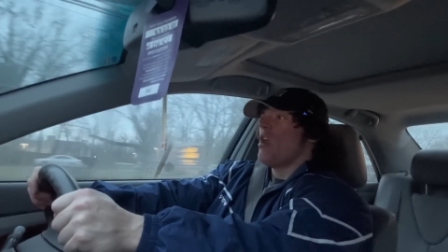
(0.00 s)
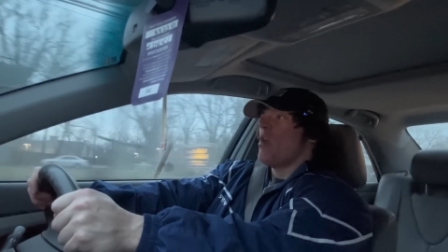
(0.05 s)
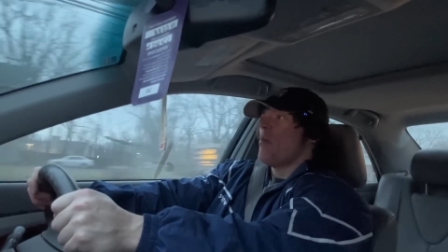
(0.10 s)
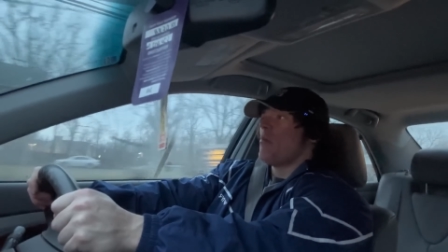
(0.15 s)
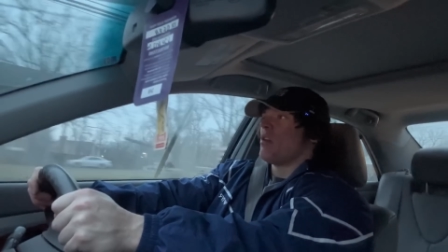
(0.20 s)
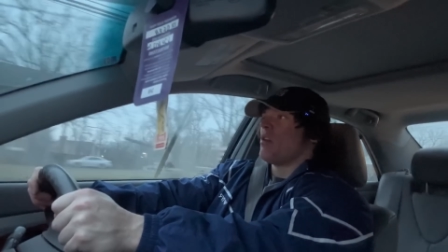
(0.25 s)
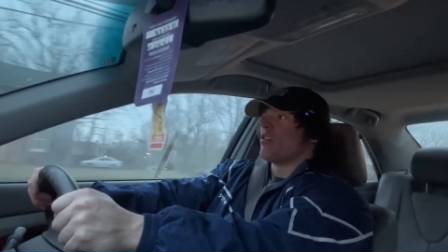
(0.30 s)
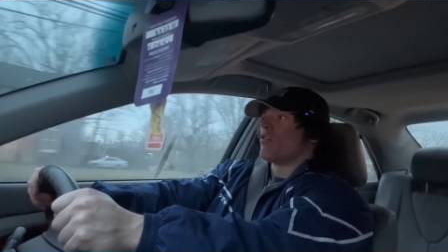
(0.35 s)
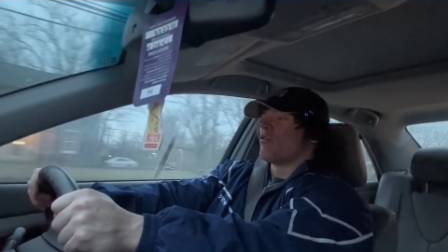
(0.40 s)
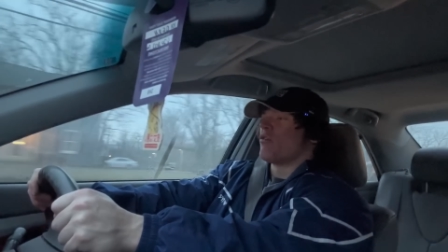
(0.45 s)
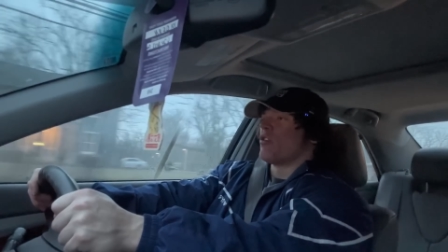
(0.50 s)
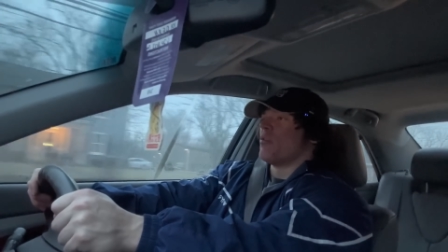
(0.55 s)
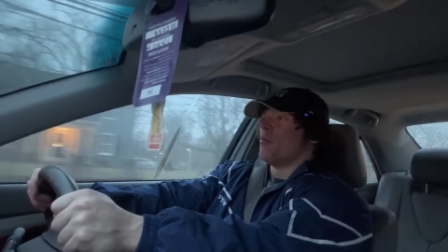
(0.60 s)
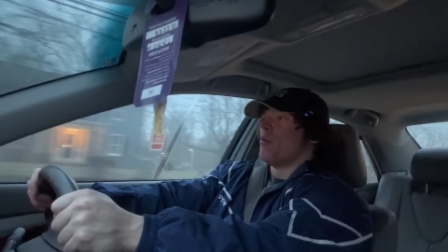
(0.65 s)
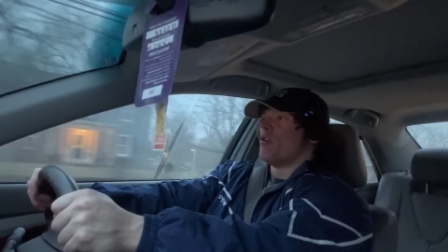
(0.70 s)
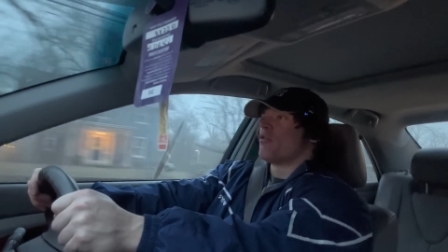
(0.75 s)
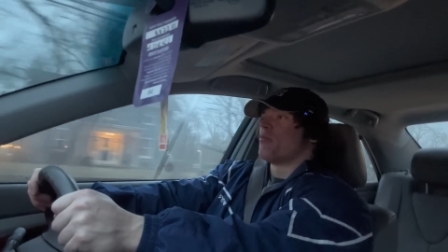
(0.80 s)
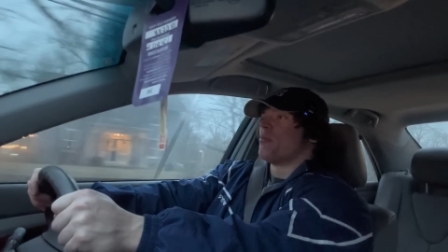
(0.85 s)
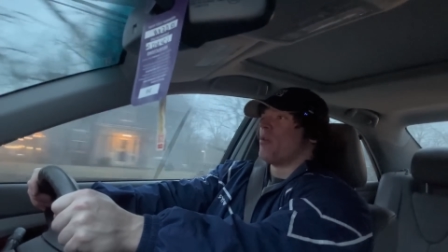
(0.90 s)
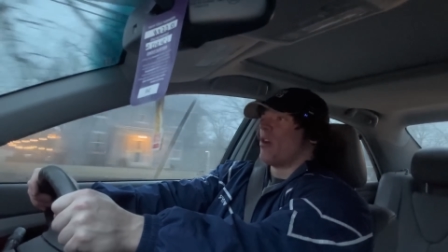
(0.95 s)
because for the
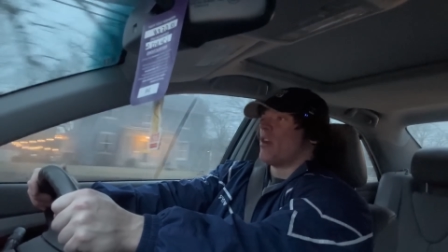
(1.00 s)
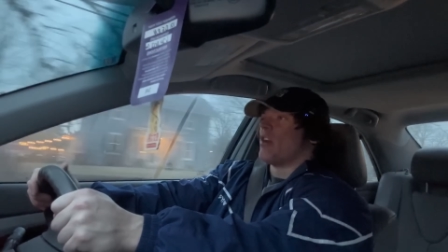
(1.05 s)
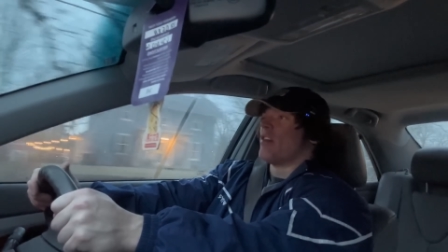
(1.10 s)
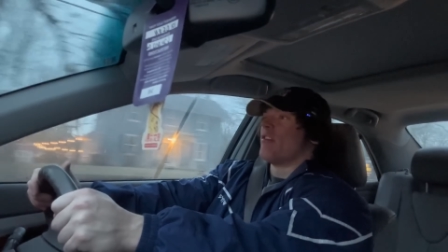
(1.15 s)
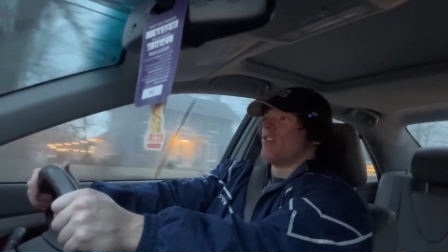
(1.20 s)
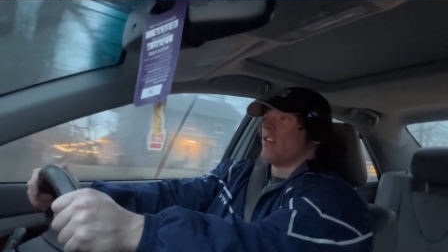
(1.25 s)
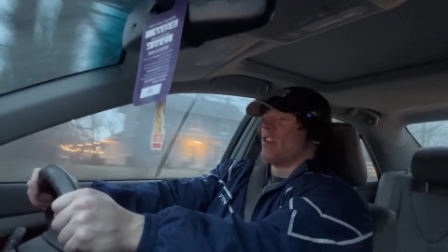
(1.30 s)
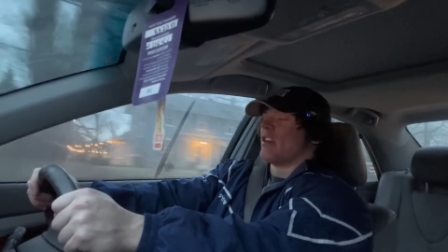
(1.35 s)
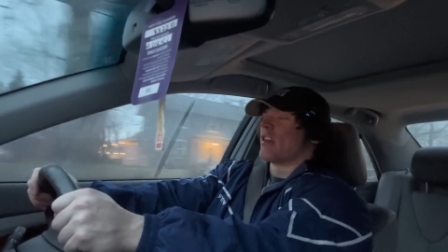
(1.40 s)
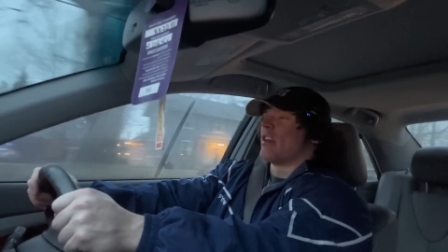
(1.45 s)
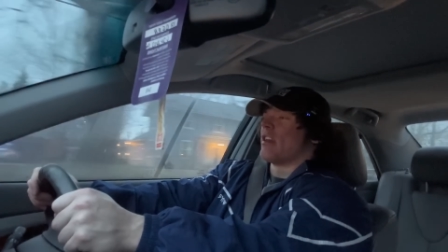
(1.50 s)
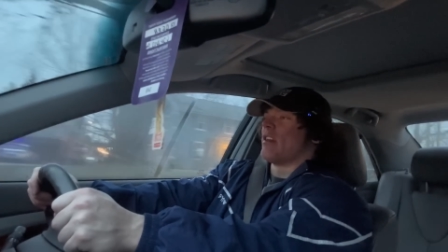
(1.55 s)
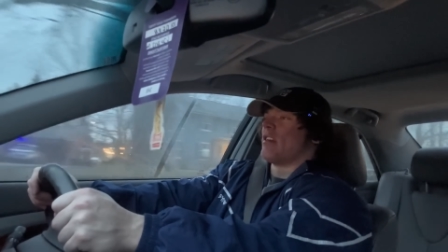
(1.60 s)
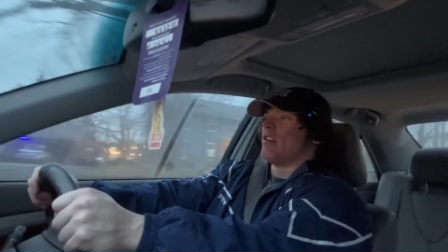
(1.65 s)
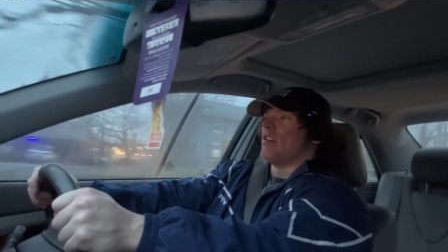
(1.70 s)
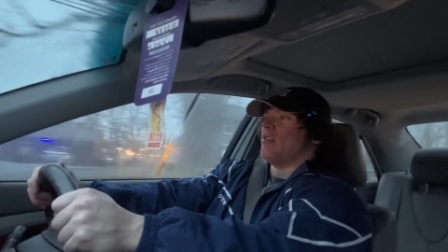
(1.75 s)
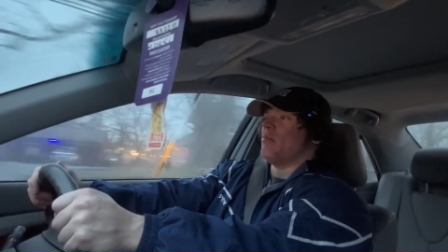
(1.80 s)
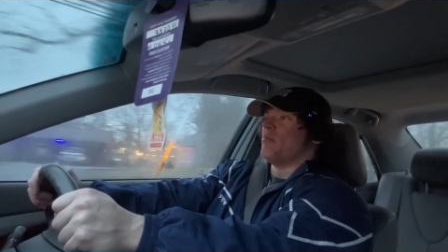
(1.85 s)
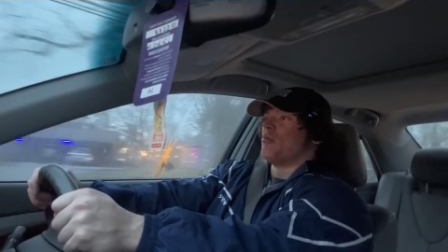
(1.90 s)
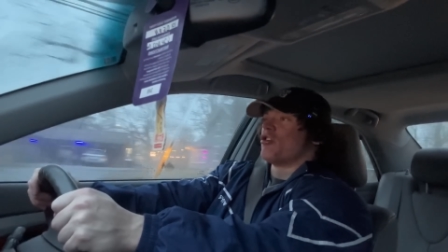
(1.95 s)
most part, I feel like I
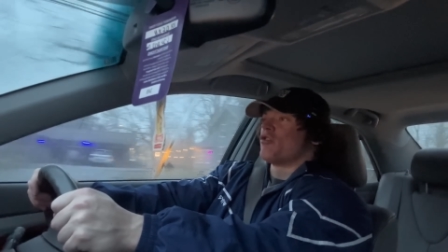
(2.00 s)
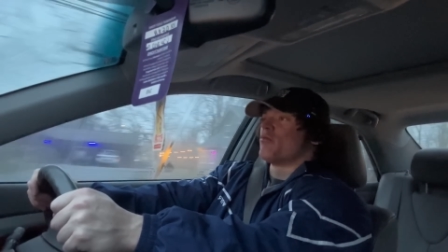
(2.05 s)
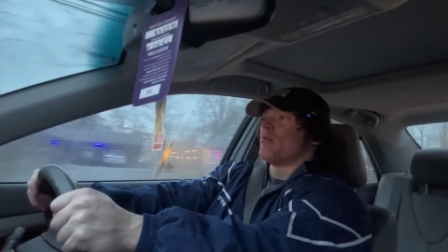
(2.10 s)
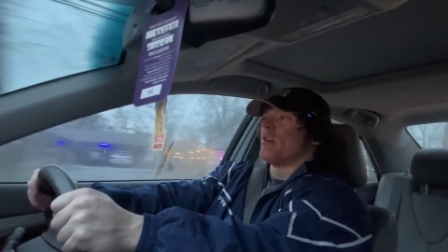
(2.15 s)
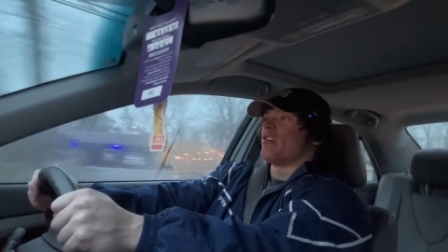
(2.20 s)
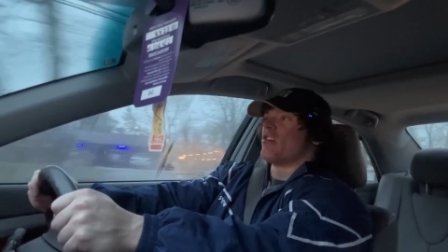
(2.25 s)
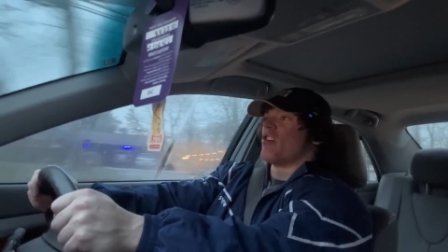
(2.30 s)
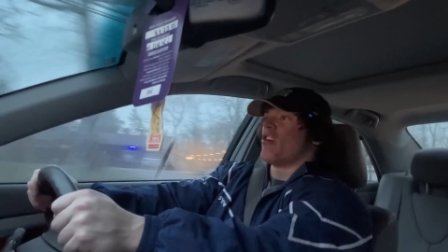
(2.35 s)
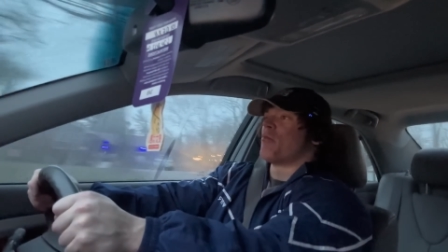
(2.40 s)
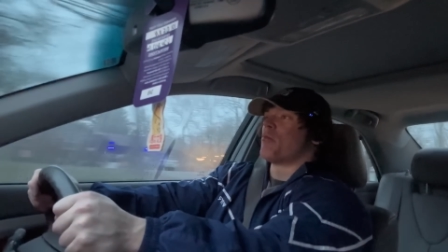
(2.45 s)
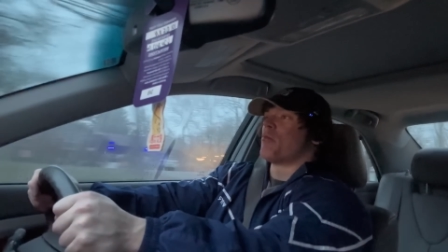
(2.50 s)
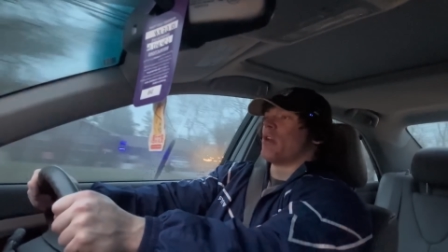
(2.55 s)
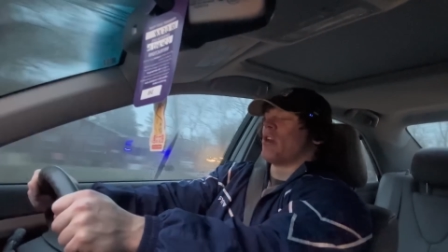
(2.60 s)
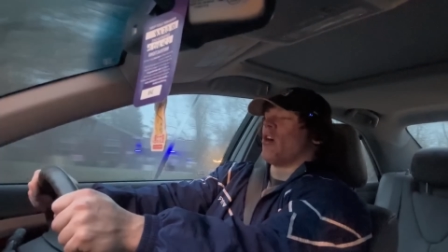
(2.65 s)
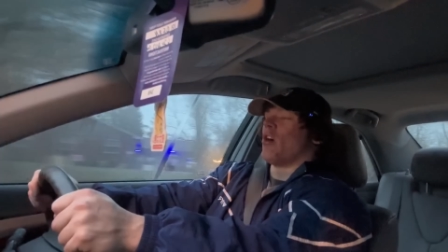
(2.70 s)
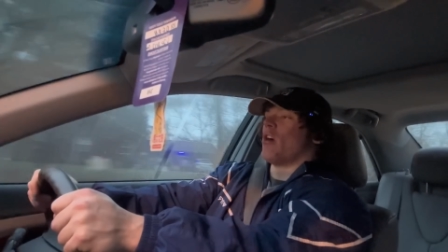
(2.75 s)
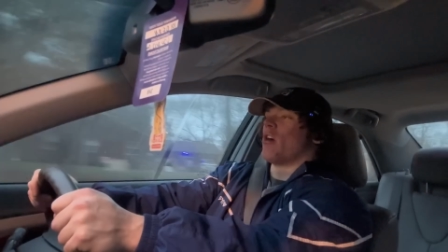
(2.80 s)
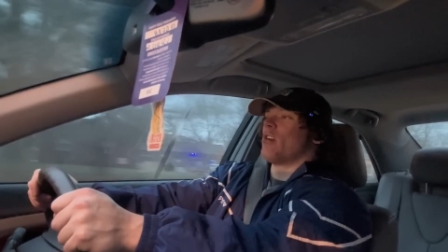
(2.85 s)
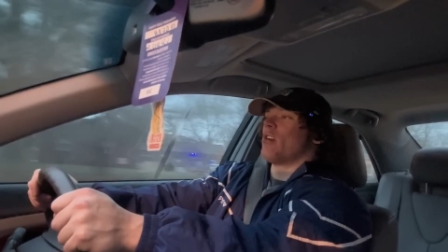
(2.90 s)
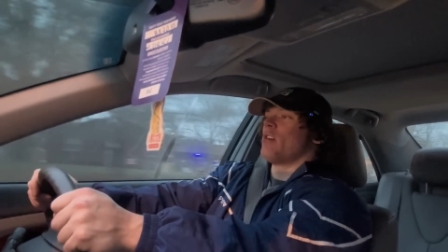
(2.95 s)
can push myself pretty
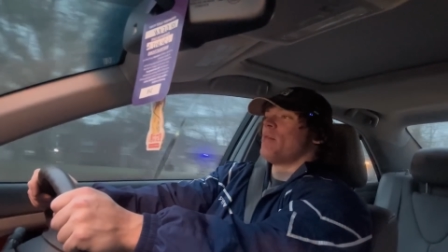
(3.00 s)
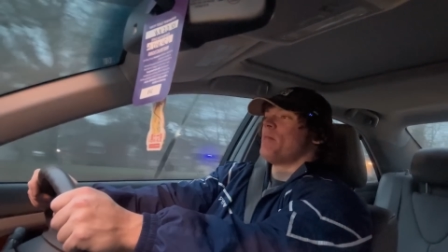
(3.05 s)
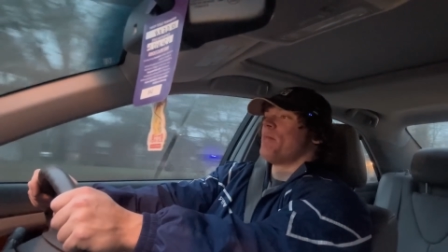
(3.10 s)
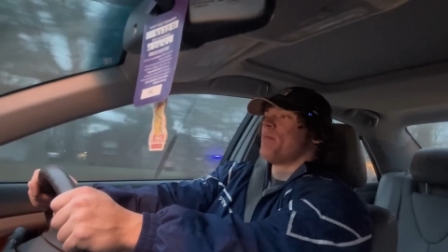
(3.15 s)
hard.